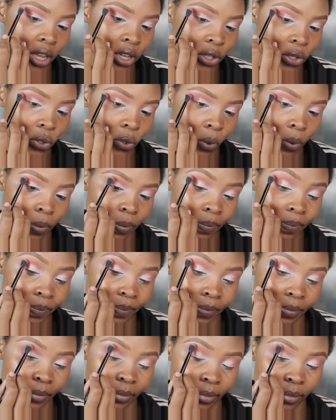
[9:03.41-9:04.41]
So
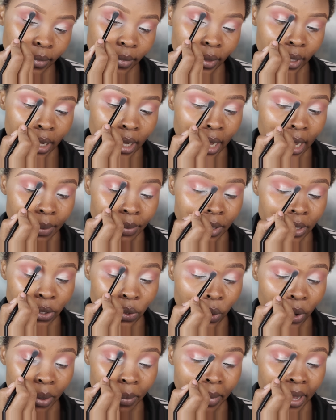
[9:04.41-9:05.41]
I'm
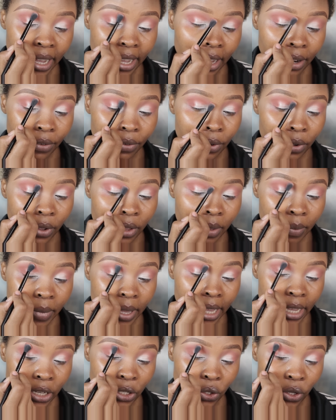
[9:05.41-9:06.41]
just going back and forth,
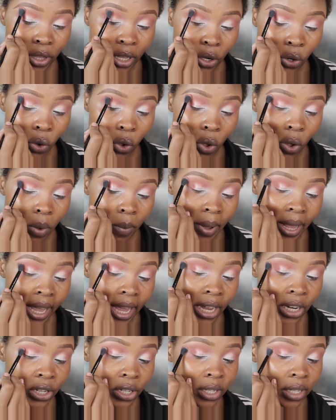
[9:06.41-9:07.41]
making sure that all my
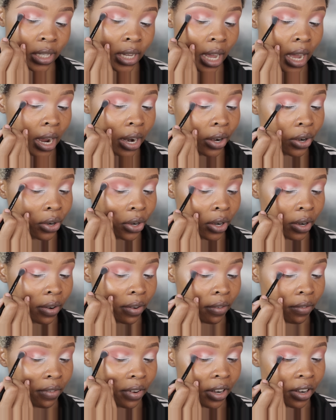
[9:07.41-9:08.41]
edges are
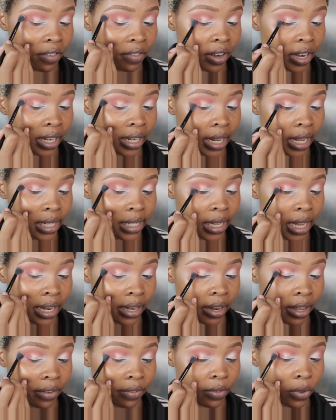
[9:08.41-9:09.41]
very nice
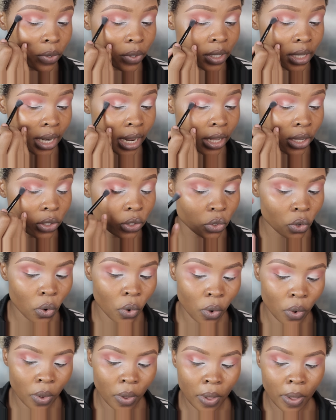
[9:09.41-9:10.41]
and diffused like so.